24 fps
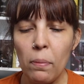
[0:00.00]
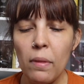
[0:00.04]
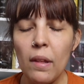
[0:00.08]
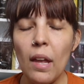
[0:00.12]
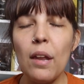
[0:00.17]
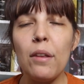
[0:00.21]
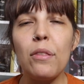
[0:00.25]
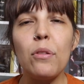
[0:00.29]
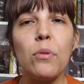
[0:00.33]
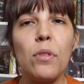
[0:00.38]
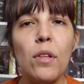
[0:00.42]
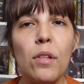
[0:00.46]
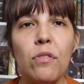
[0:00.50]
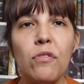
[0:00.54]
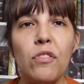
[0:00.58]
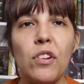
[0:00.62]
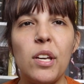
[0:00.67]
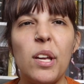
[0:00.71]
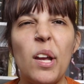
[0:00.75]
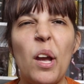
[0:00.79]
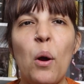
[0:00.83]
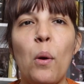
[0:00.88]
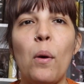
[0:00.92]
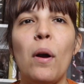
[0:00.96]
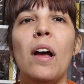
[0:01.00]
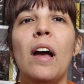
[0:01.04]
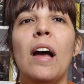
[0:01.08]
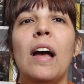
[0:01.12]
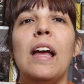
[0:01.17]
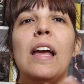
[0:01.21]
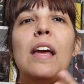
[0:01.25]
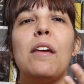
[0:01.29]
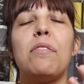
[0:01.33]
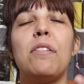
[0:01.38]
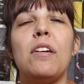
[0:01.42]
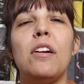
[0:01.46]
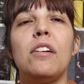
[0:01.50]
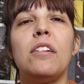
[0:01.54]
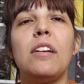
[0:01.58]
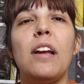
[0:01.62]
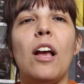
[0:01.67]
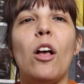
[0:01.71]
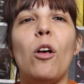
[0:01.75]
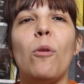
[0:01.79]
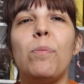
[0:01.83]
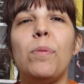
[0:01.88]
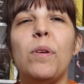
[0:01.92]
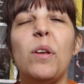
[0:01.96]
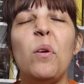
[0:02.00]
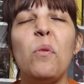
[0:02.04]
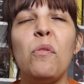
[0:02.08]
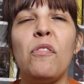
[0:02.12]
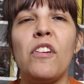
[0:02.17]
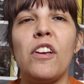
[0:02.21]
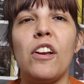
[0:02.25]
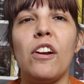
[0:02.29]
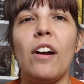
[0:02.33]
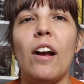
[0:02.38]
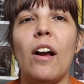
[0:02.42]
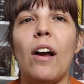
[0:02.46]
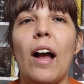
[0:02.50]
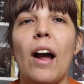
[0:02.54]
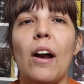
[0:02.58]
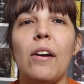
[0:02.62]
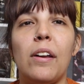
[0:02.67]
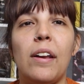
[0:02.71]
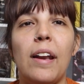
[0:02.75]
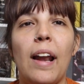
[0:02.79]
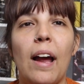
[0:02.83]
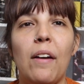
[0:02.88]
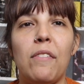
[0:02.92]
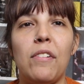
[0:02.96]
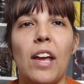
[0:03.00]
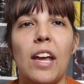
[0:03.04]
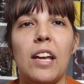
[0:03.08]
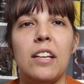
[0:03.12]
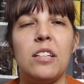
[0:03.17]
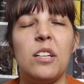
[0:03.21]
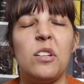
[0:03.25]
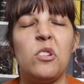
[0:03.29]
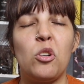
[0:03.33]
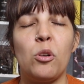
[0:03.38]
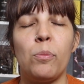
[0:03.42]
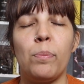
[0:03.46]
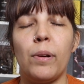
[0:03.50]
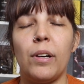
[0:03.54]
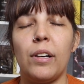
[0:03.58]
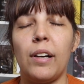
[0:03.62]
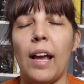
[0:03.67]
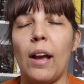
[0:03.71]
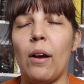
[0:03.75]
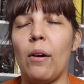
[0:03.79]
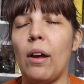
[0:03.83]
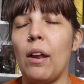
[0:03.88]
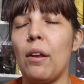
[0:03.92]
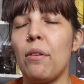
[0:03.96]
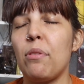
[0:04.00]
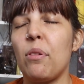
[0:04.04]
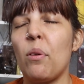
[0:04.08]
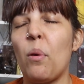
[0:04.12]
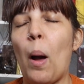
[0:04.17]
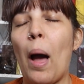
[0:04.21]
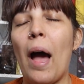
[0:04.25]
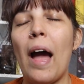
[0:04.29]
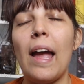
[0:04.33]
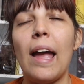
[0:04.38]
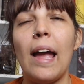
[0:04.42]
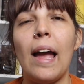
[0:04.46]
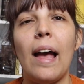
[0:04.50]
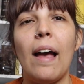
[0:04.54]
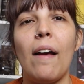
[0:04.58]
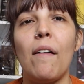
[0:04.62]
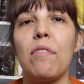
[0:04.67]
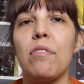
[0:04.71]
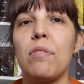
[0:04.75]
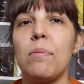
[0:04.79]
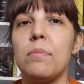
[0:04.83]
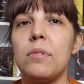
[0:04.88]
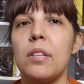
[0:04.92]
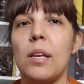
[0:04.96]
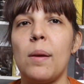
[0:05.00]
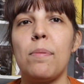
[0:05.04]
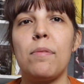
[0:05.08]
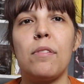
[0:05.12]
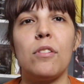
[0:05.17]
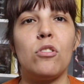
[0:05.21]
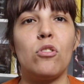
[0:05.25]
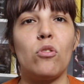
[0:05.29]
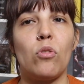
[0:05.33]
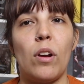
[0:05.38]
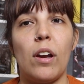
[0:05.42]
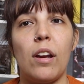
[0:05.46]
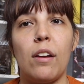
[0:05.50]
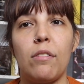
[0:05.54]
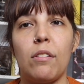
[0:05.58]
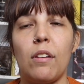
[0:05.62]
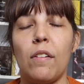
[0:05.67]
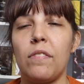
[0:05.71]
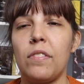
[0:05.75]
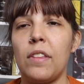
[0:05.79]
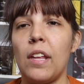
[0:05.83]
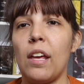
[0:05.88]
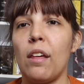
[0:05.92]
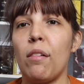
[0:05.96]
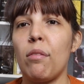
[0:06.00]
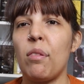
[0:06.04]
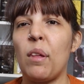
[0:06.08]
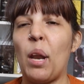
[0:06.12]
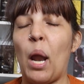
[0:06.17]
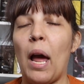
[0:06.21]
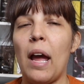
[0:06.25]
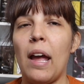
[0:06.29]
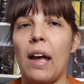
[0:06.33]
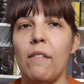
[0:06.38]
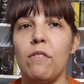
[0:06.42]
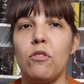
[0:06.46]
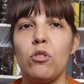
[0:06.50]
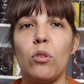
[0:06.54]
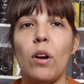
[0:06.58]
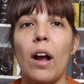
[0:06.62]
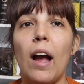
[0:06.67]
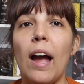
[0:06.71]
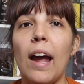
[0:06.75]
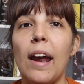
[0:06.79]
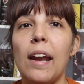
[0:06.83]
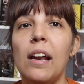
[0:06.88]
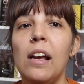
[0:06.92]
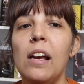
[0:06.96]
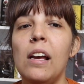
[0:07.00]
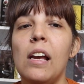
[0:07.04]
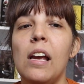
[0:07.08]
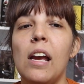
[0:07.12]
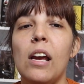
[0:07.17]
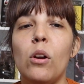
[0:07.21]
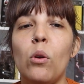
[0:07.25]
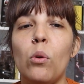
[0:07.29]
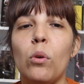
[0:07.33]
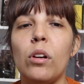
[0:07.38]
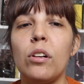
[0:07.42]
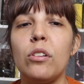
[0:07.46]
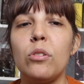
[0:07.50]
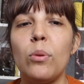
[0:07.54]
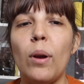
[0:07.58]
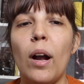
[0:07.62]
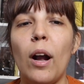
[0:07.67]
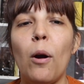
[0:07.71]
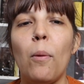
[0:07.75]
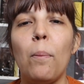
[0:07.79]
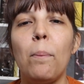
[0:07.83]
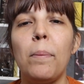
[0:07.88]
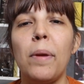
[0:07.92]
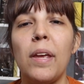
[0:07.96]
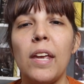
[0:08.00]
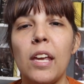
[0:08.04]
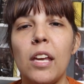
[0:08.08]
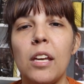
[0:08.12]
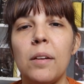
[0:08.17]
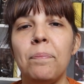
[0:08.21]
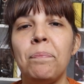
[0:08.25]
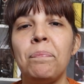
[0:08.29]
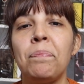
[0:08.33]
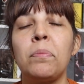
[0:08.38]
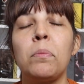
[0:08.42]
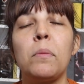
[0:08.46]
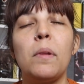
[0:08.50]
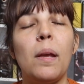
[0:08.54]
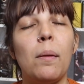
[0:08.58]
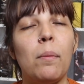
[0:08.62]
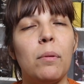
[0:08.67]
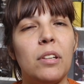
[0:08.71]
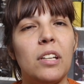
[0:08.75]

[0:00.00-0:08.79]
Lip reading: And so this video is here to help you figure out how to navigate teacher burnout. And so I have some tips and tricks of things that I have tried in order to help me be able